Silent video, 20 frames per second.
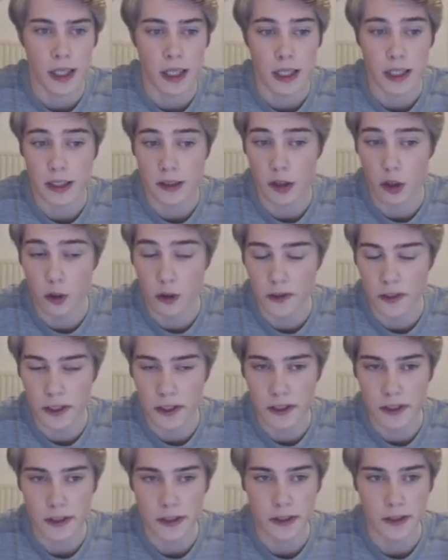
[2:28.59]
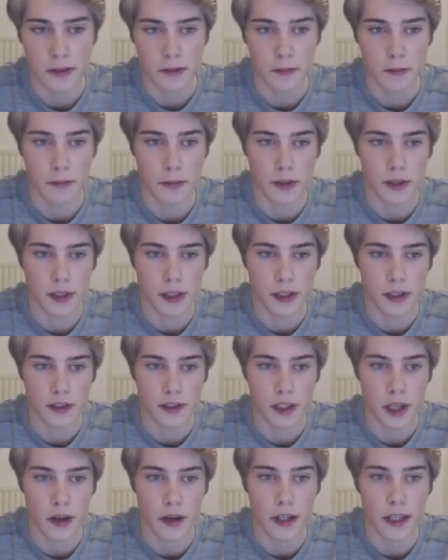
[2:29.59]
it loses because
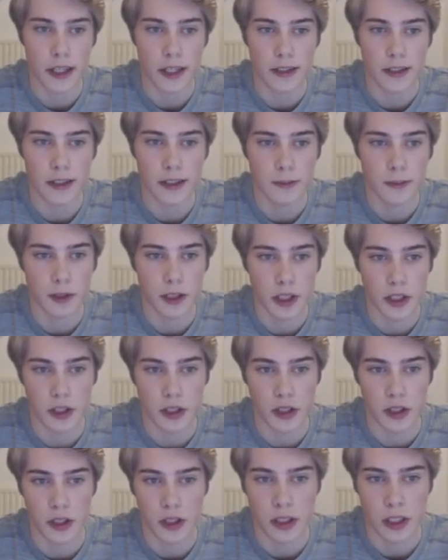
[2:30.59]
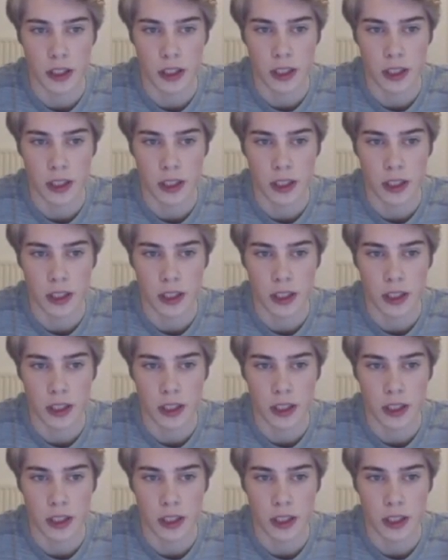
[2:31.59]
now you get this position